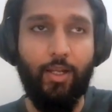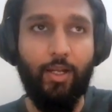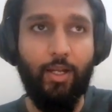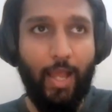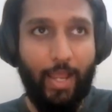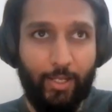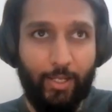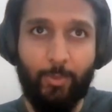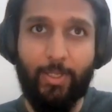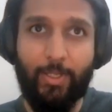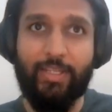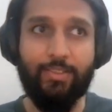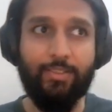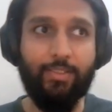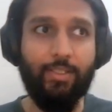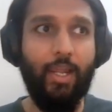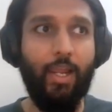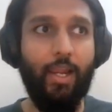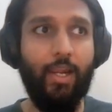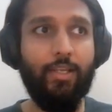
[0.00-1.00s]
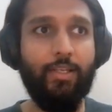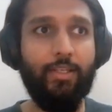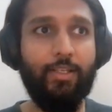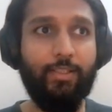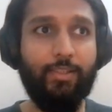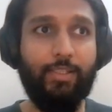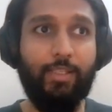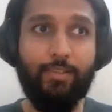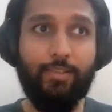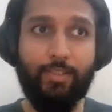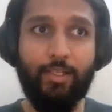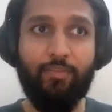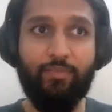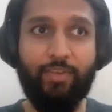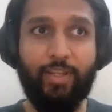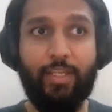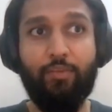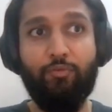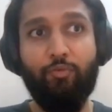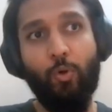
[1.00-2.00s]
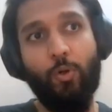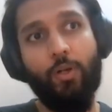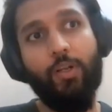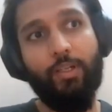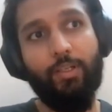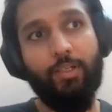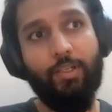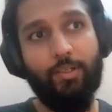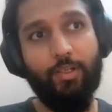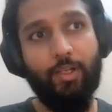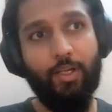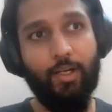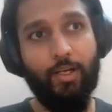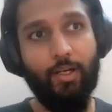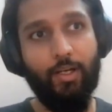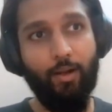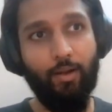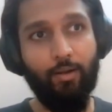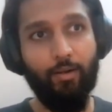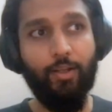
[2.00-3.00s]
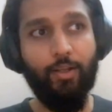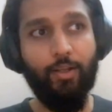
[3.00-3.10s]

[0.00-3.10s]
ios and these are very vocal uh,